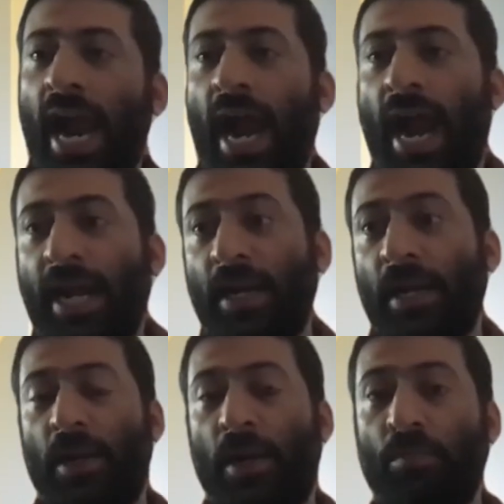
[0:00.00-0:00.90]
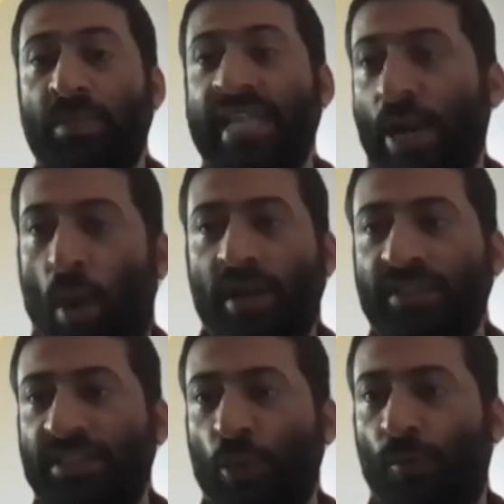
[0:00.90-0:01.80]
And the
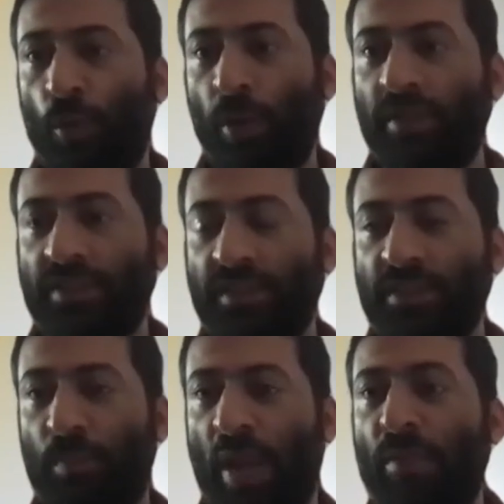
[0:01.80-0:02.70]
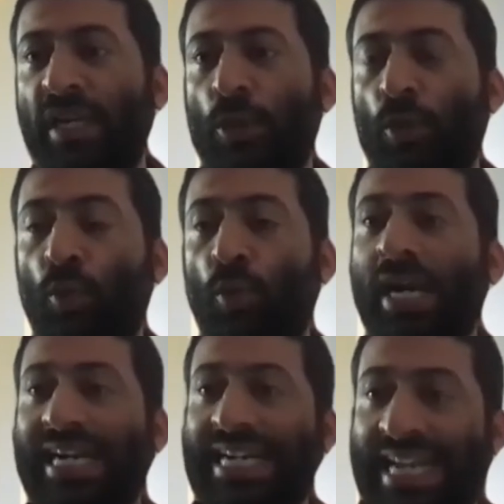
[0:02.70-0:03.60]
advantages of doing this is primarily to
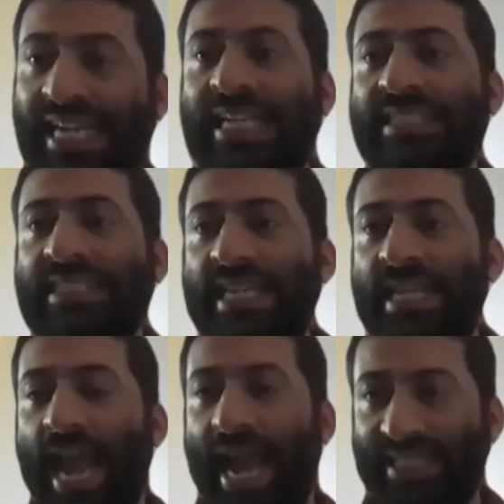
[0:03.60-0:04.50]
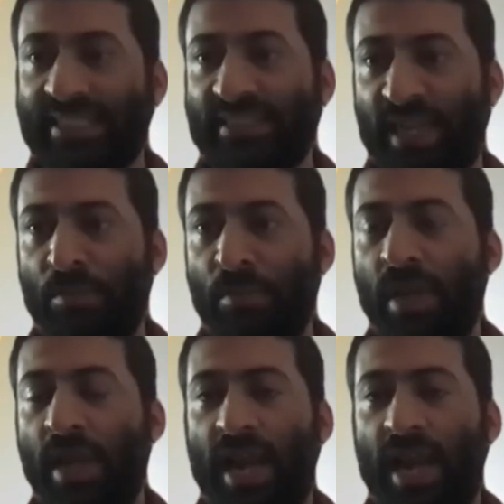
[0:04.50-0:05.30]
decrease the access time,